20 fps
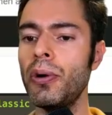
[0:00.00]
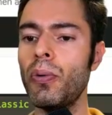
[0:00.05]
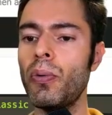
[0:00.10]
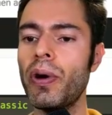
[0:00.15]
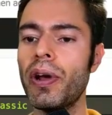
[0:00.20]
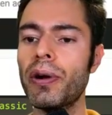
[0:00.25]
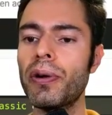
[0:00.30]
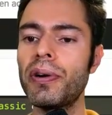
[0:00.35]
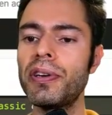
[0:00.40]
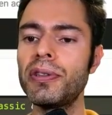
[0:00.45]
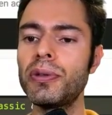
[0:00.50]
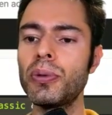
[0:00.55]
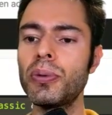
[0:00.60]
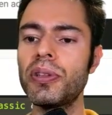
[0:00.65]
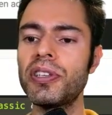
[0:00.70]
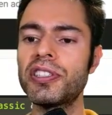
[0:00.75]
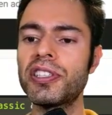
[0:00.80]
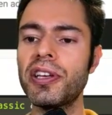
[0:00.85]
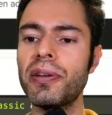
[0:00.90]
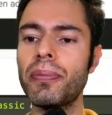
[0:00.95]
We are going to
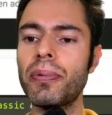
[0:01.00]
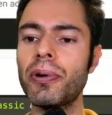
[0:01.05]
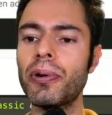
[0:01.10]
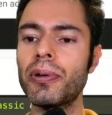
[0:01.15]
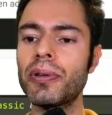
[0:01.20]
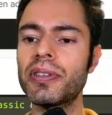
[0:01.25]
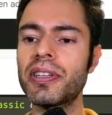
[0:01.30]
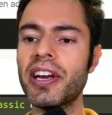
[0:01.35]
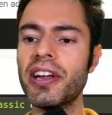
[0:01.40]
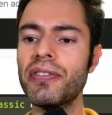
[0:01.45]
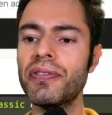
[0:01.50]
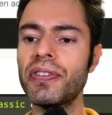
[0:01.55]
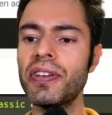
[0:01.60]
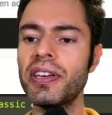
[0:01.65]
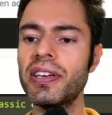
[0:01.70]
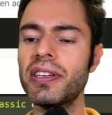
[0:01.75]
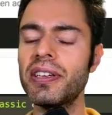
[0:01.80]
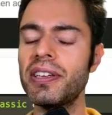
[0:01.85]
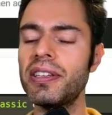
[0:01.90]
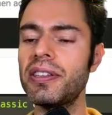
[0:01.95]
disable
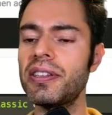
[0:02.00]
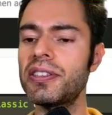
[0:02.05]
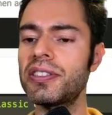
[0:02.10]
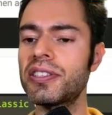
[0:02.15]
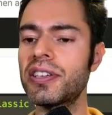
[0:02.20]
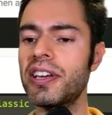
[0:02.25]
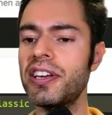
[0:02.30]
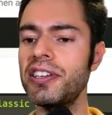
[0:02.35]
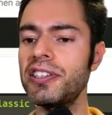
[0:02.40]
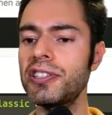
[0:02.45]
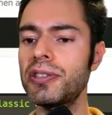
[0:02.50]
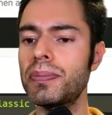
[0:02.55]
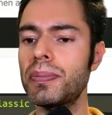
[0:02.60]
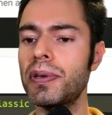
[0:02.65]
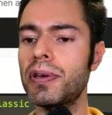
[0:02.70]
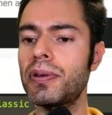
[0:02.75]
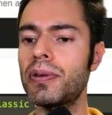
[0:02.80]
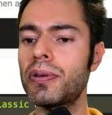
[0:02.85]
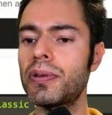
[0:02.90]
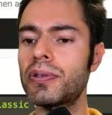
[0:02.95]
traffic in this case,
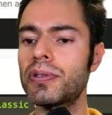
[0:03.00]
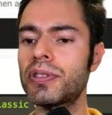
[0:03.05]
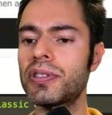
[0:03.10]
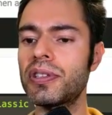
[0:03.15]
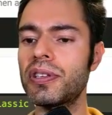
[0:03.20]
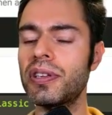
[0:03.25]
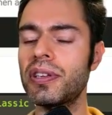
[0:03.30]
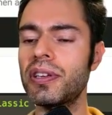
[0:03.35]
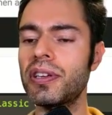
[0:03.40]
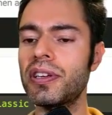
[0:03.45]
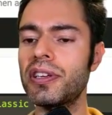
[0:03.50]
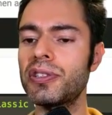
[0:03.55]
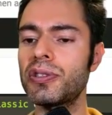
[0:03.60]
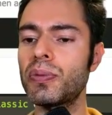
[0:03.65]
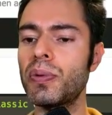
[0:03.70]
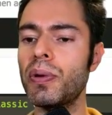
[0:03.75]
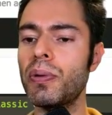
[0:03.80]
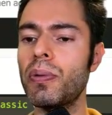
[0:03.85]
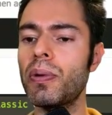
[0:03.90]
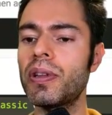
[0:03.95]
because in
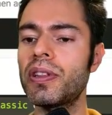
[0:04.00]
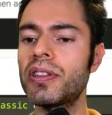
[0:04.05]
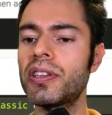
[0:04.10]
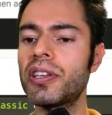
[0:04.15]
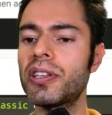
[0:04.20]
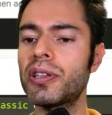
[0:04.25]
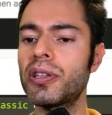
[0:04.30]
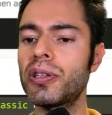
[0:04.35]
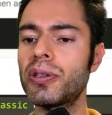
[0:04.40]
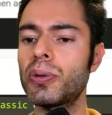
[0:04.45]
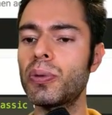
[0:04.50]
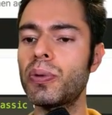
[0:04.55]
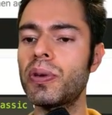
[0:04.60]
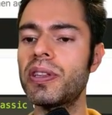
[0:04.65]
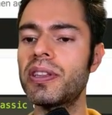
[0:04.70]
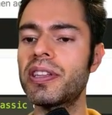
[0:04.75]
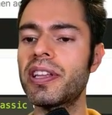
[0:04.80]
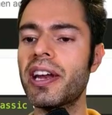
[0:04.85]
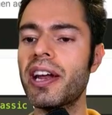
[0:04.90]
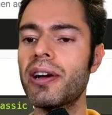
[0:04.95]
case we wanted to
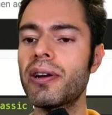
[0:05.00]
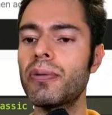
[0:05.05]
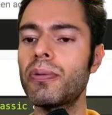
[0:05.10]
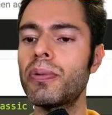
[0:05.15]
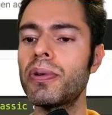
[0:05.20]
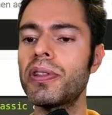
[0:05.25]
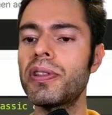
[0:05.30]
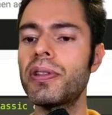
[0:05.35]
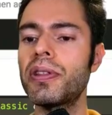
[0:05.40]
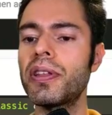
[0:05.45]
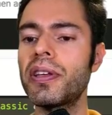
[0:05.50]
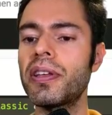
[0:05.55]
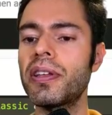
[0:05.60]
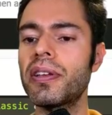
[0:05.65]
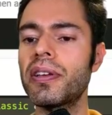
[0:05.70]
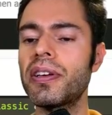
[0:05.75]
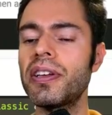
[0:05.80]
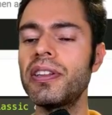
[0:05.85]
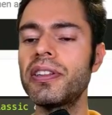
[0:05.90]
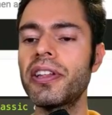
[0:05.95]
interact with
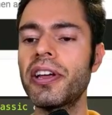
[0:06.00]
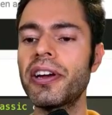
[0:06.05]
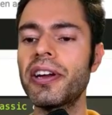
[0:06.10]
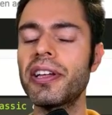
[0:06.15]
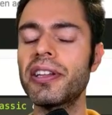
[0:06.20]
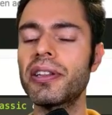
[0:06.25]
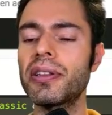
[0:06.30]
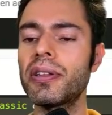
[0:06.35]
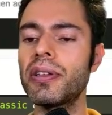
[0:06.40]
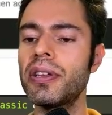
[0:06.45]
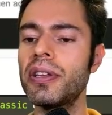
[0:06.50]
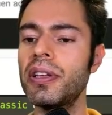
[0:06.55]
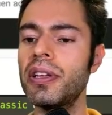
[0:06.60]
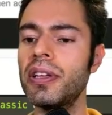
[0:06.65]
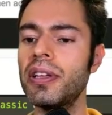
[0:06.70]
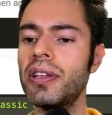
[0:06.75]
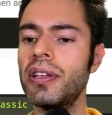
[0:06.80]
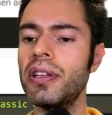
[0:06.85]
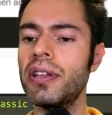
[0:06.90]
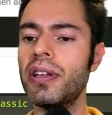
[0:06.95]
the internet
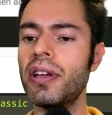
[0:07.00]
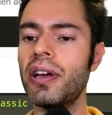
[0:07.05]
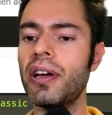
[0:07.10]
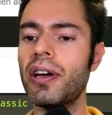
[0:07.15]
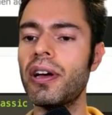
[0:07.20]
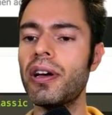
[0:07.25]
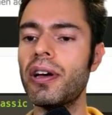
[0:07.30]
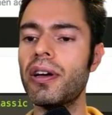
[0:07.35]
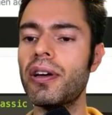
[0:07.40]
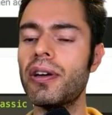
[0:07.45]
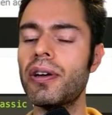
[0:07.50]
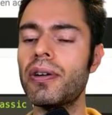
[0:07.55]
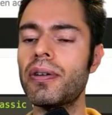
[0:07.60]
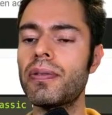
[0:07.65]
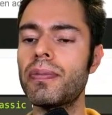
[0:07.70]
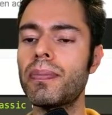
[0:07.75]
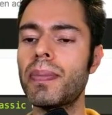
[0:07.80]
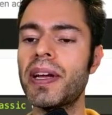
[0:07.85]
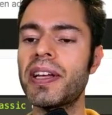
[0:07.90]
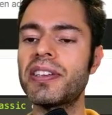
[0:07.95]

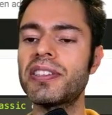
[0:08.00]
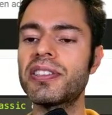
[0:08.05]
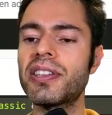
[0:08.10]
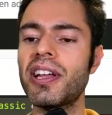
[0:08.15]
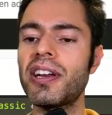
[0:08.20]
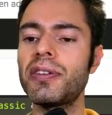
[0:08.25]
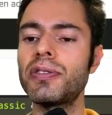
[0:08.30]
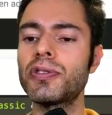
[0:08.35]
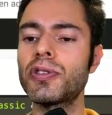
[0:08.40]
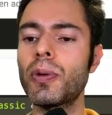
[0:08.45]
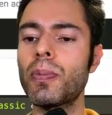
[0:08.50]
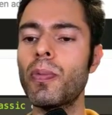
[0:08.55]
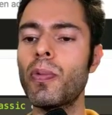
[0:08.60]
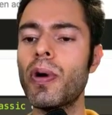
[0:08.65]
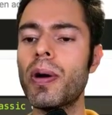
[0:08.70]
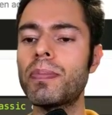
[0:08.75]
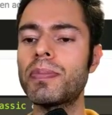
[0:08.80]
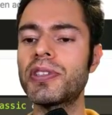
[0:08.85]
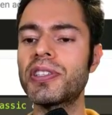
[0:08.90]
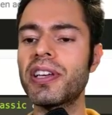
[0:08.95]
by installing some
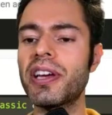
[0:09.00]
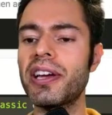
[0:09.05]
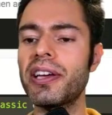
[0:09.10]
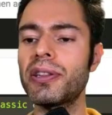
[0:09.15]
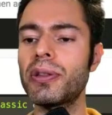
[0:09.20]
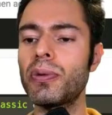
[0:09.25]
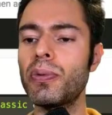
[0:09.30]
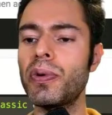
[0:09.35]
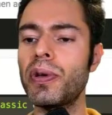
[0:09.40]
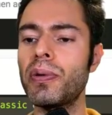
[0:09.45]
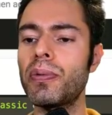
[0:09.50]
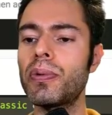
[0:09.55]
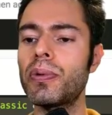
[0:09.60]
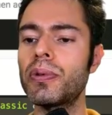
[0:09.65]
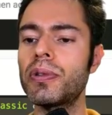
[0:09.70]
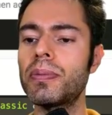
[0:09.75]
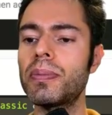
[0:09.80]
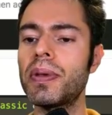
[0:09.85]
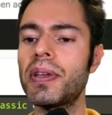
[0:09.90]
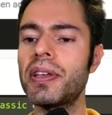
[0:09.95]
website, we
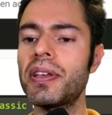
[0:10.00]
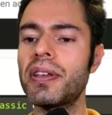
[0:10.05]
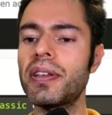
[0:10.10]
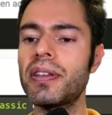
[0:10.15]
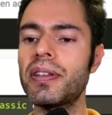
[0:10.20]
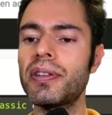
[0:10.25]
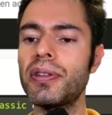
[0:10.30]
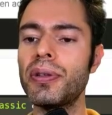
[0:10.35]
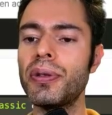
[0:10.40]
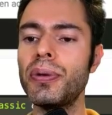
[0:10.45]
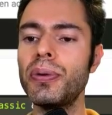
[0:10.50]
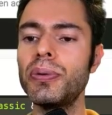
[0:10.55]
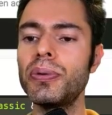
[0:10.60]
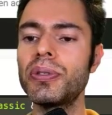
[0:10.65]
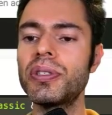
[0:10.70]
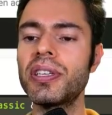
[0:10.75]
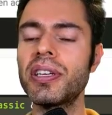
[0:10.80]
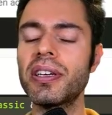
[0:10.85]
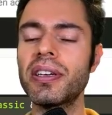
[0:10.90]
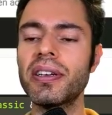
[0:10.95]
would be
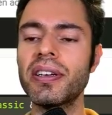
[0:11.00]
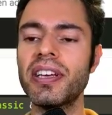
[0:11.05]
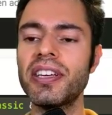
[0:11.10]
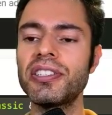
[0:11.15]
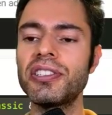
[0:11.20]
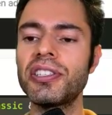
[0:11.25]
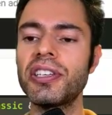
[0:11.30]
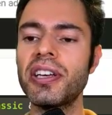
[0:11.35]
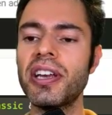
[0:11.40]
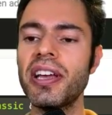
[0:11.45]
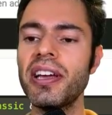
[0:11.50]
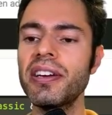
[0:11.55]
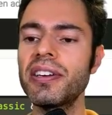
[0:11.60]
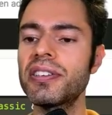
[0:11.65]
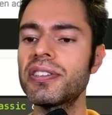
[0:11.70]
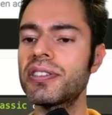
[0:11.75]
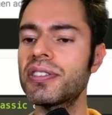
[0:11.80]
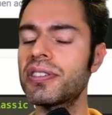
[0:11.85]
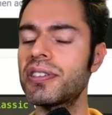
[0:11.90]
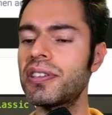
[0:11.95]
using
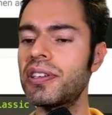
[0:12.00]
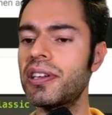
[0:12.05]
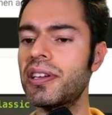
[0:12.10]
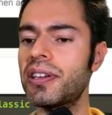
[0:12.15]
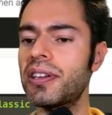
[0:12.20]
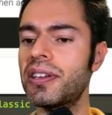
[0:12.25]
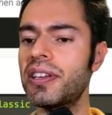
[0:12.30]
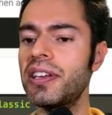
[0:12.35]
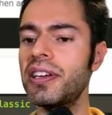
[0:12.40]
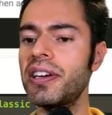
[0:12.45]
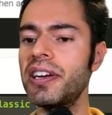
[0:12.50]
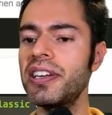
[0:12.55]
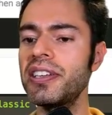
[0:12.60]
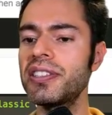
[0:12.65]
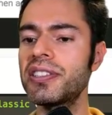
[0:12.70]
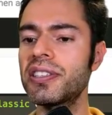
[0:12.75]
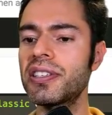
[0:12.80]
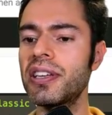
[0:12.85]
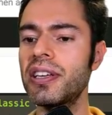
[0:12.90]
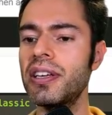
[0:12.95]
Nginx
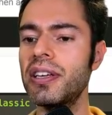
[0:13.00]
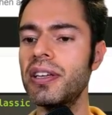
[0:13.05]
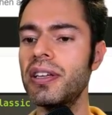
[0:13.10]
ingress.